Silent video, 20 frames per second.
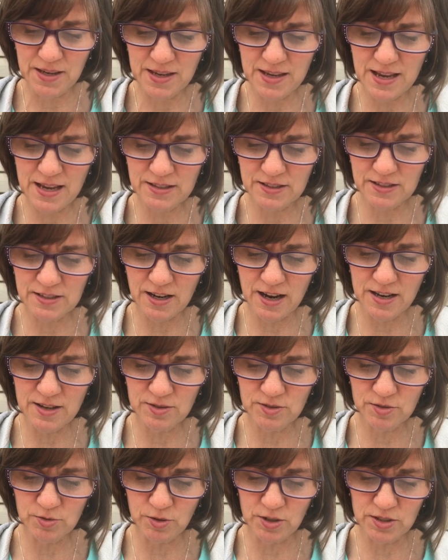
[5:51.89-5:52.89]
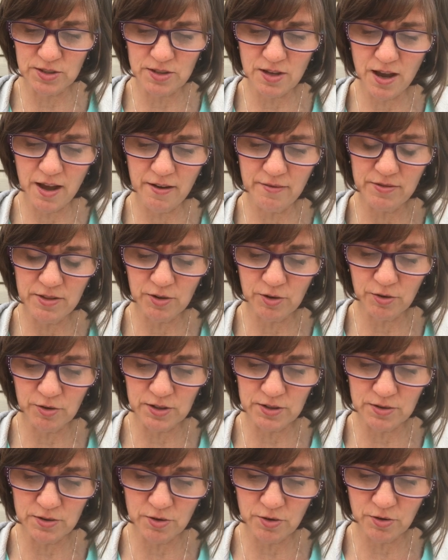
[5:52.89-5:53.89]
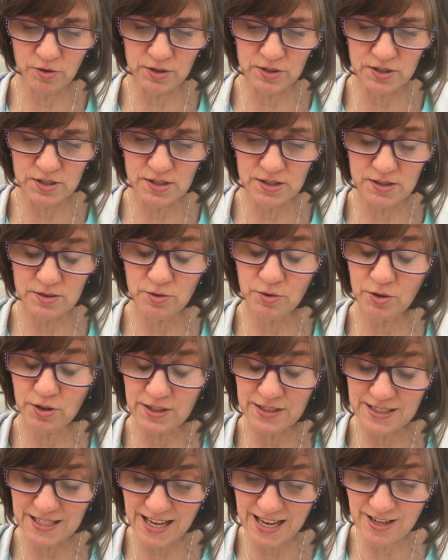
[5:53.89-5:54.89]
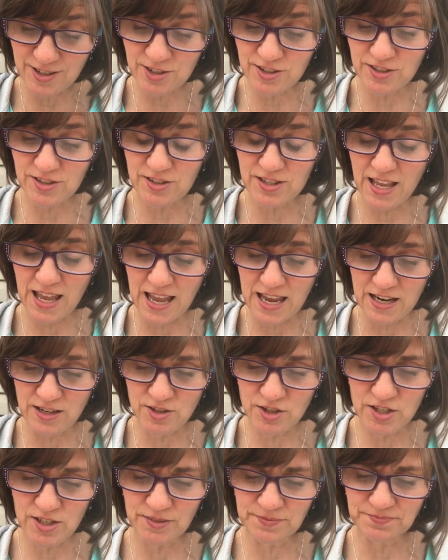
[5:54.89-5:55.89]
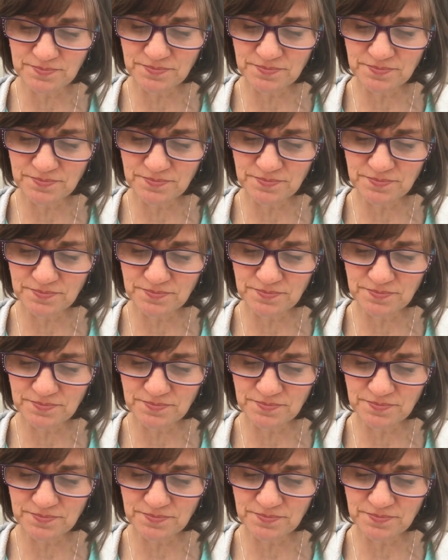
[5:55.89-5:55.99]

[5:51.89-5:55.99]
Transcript: He has the dinosaurs of the Cretaceous age